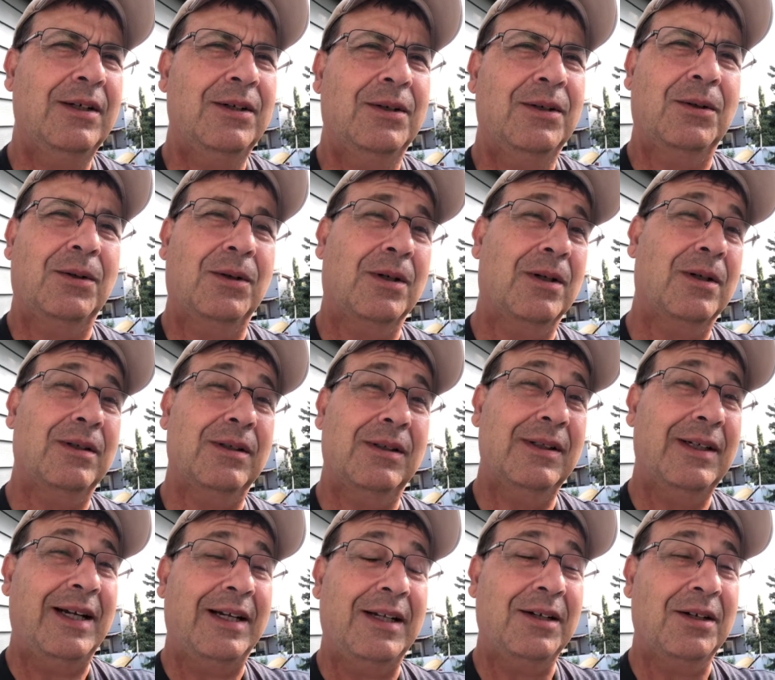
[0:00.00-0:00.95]

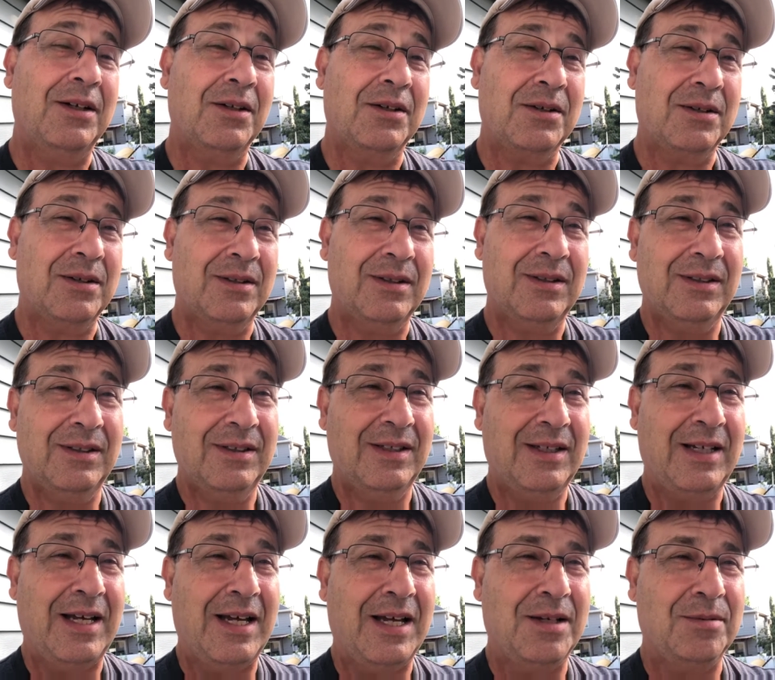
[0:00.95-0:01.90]
or any other of
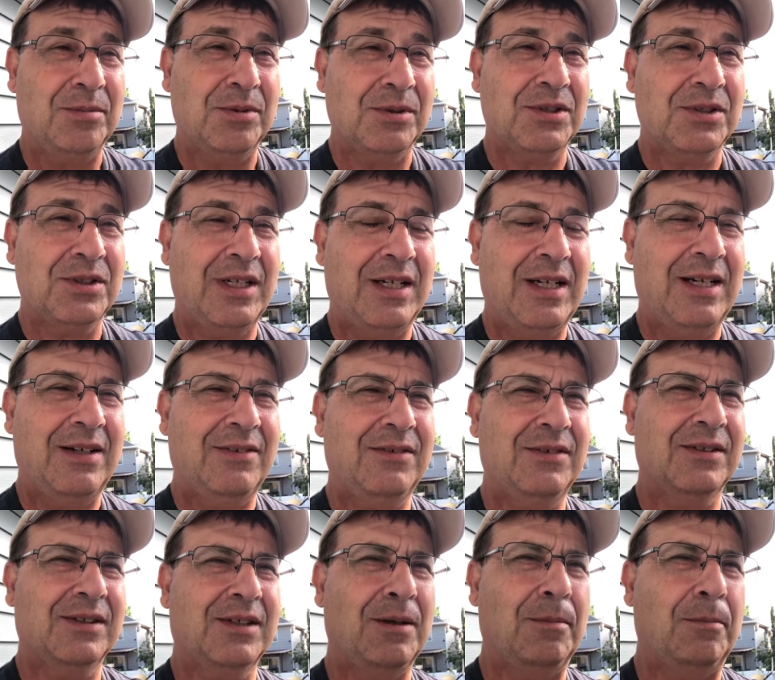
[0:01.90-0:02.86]
the animals that have
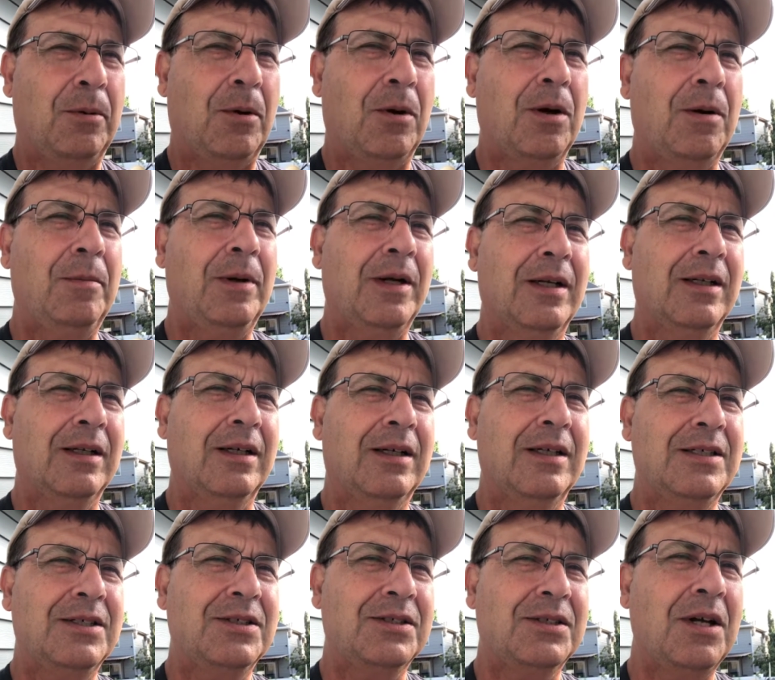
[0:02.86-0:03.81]
a
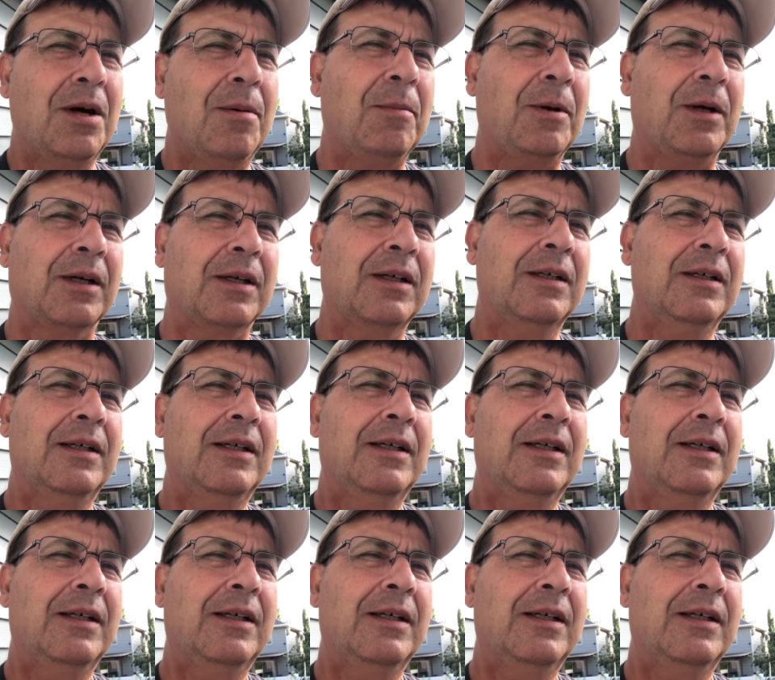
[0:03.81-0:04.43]
compartmentalized stomach.